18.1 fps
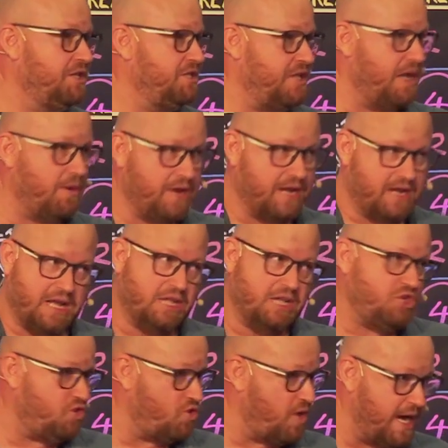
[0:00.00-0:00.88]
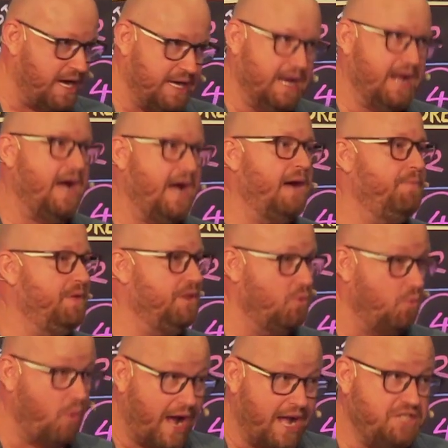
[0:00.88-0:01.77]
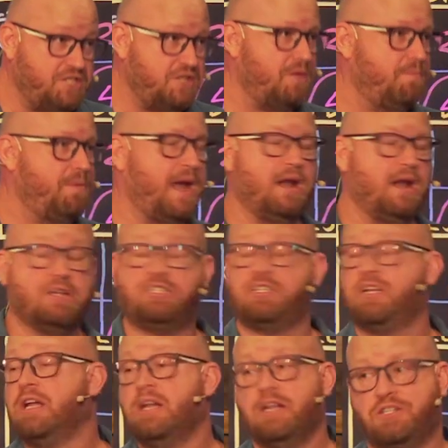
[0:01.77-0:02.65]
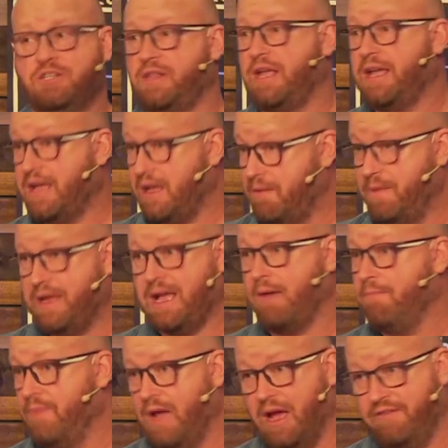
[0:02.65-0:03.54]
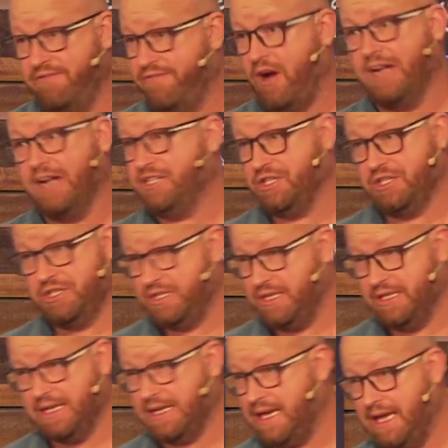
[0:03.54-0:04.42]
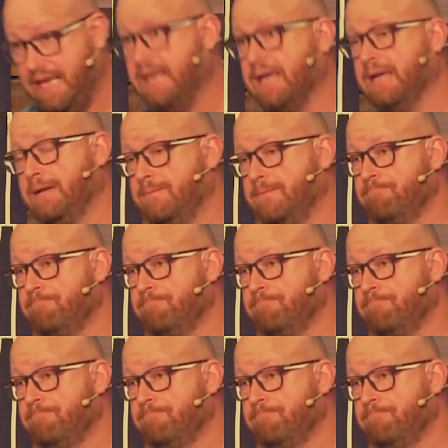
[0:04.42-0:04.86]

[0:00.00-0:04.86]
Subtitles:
They were going to get trained up in the ways of the palace so they could become advisors to the king.